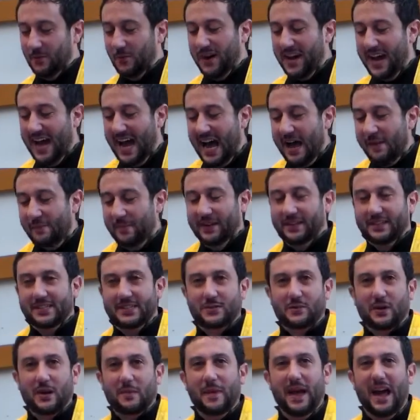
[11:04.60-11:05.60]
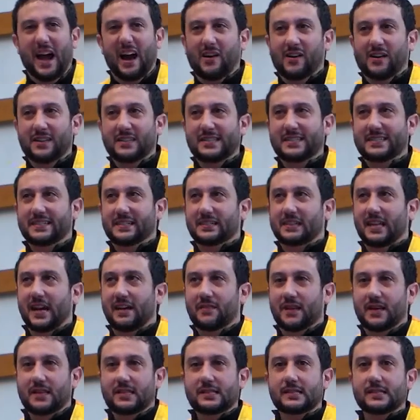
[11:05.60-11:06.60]
What happens? Do our parents still
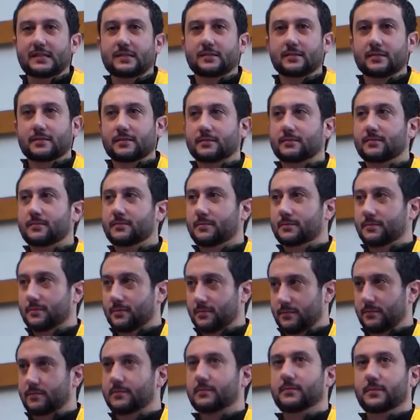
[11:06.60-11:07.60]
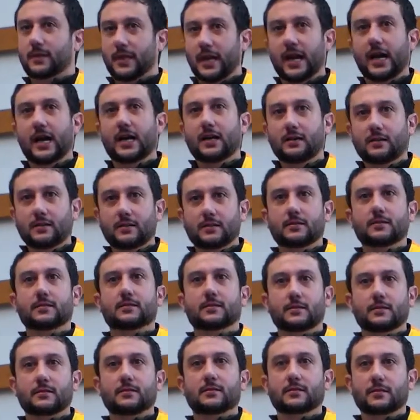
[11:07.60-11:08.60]
love us? Yeah?
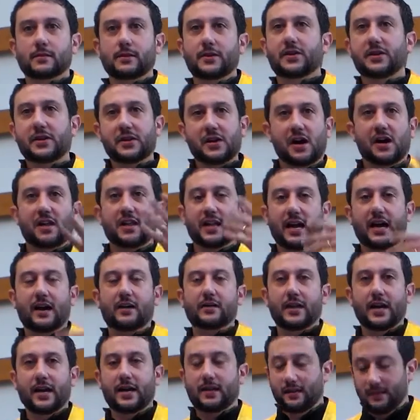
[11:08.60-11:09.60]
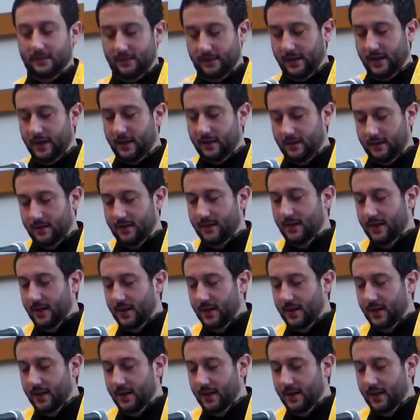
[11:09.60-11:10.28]
You can call it out, yeah?